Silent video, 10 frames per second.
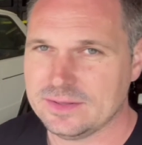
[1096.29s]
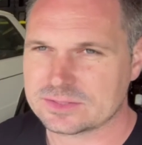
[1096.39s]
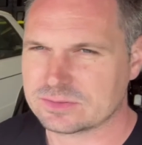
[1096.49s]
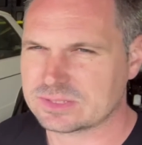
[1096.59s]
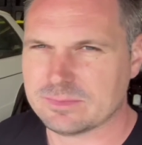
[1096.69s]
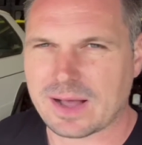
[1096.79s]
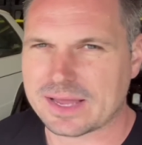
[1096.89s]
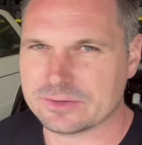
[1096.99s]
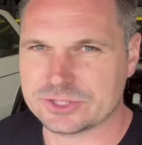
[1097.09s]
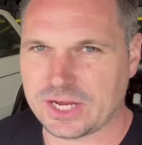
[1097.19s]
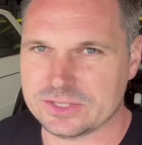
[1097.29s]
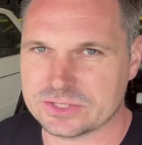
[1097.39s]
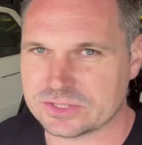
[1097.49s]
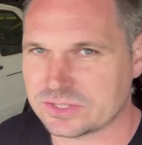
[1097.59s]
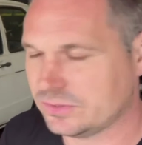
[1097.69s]
So some minor
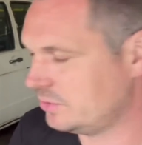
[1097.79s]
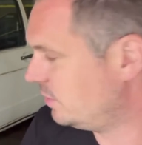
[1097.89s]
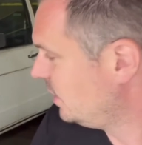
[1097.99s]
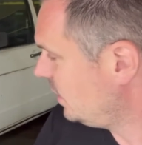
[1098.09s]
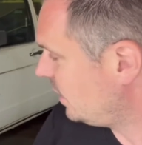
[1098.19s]
changes to,